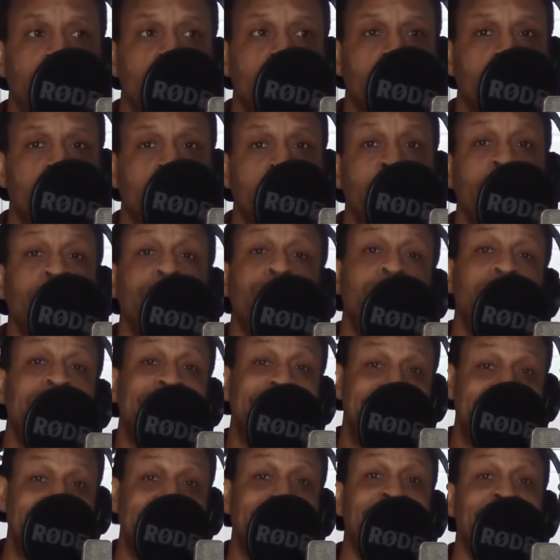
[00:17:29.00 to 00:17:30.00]
If you
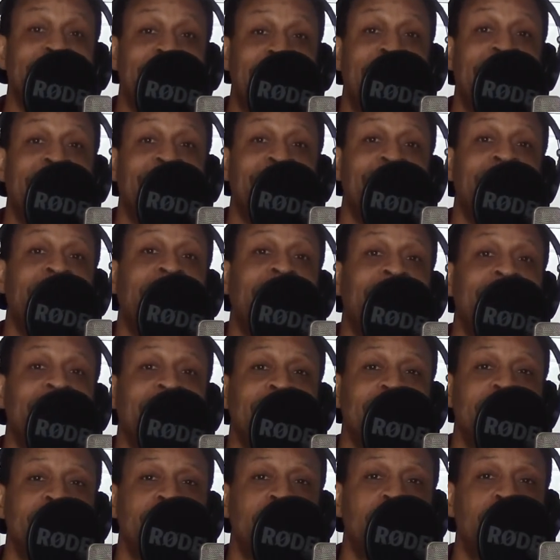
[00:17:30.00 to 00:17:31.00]
didn't have that,
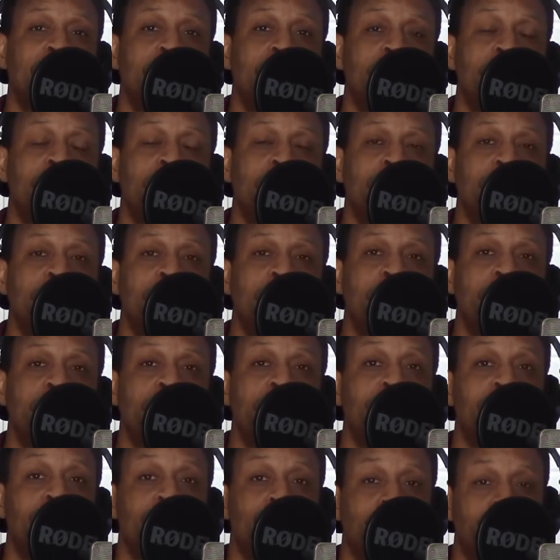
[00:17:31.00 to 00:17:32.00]

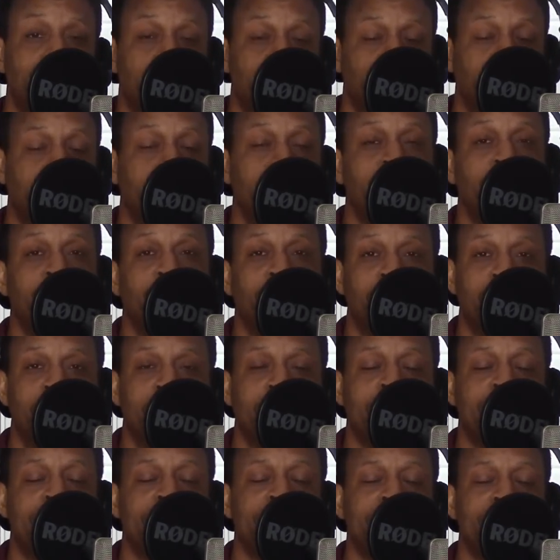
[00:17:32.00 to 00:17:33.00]
here's what you can do.
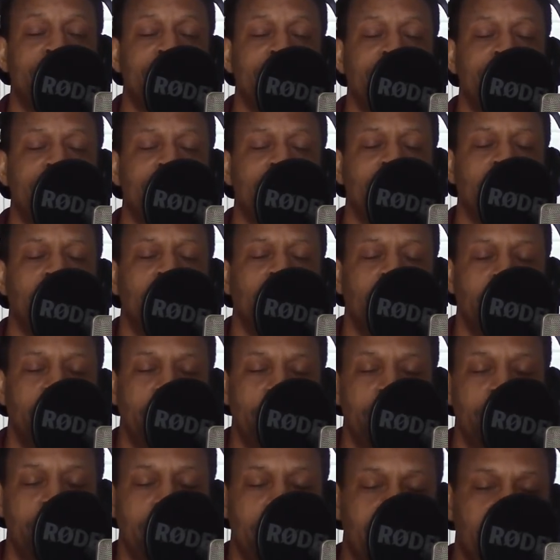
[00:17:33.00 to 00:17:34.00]
Here's
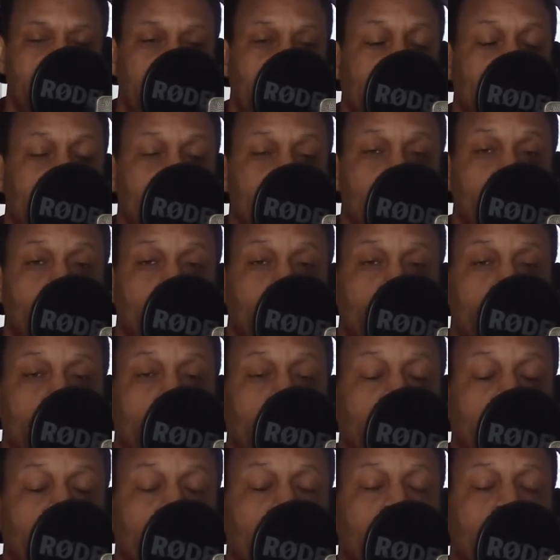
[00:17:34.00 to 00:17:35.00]
a tangible thing
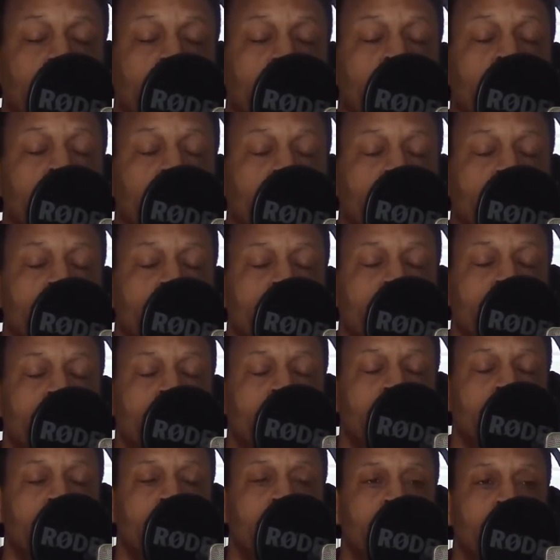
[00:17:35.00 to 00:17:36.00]
you can do.
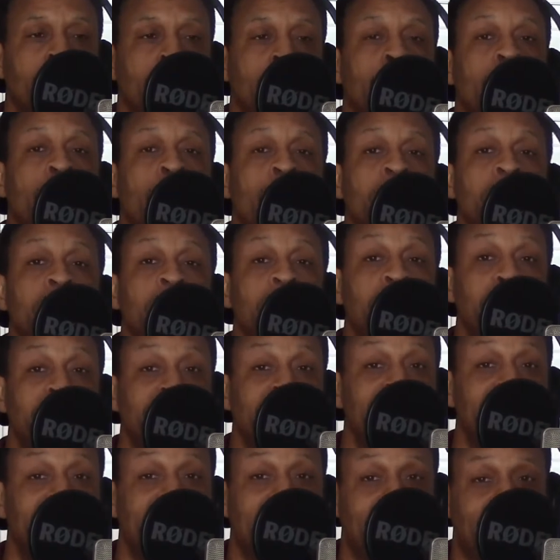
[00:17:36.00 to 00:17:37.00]
Be
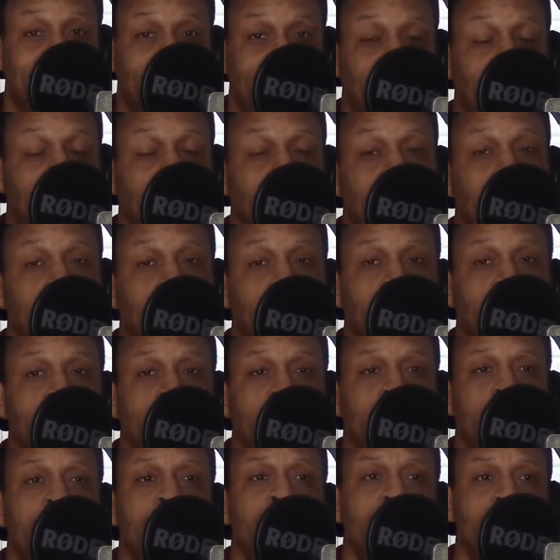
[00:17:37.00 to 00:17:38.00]
that love
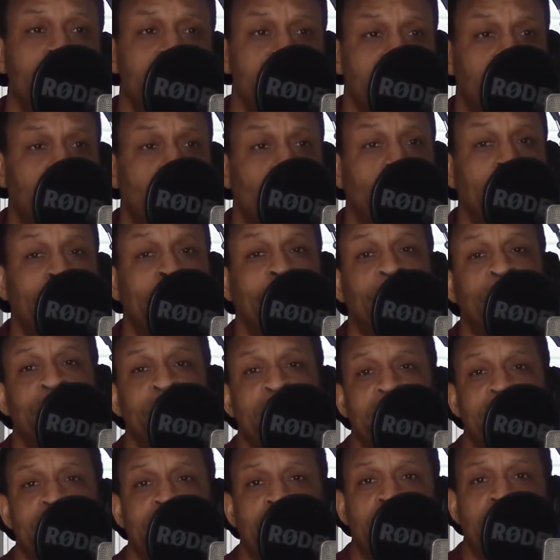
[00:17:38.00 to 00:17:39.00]
to someone
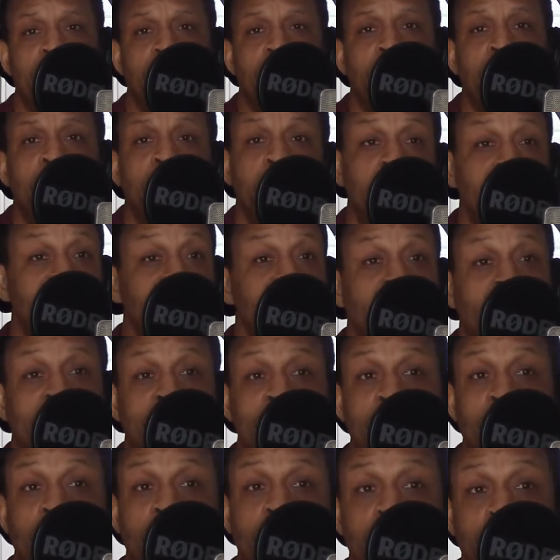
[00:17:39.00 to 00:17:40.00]
else. Be that
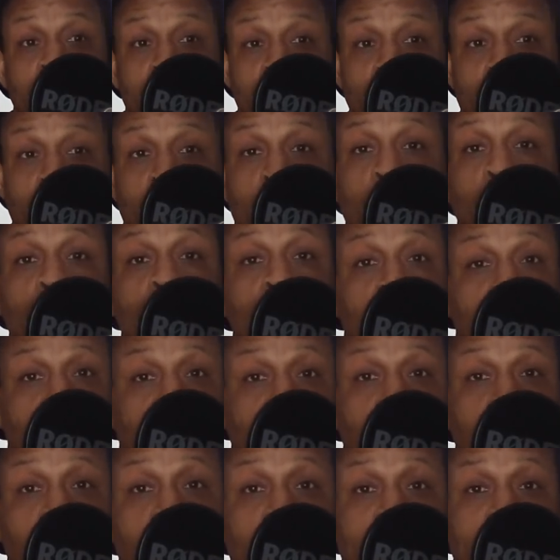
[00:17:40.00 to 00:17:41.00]
love to your own
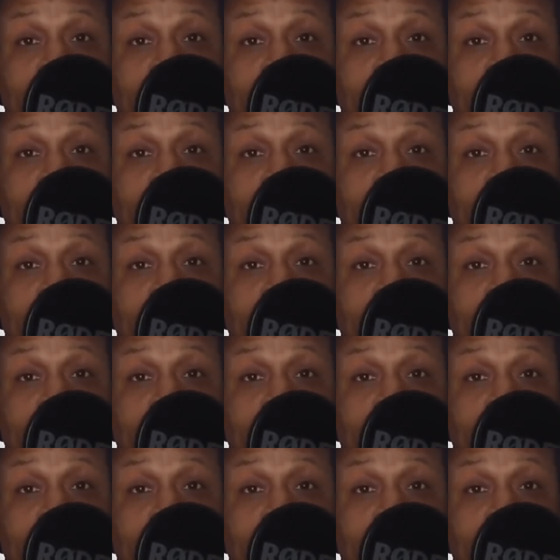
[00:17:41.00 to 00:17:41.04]
children.